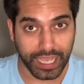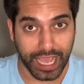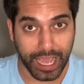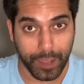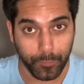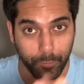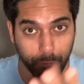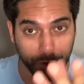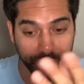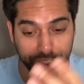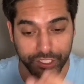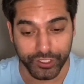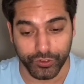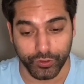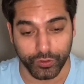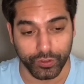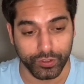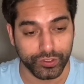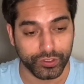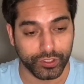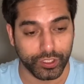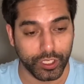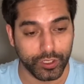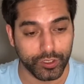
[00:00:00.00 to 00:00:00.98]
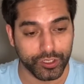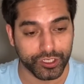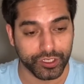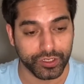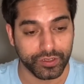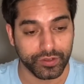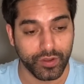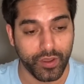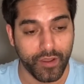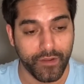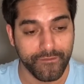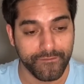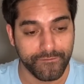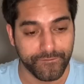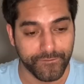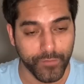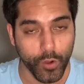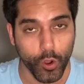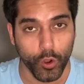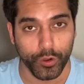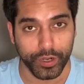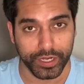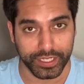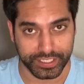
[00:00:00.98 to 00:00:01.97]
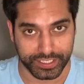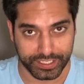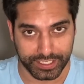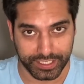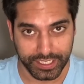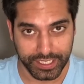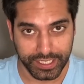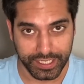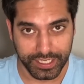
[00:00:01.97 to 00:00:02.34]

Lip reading: And what is your solution for it?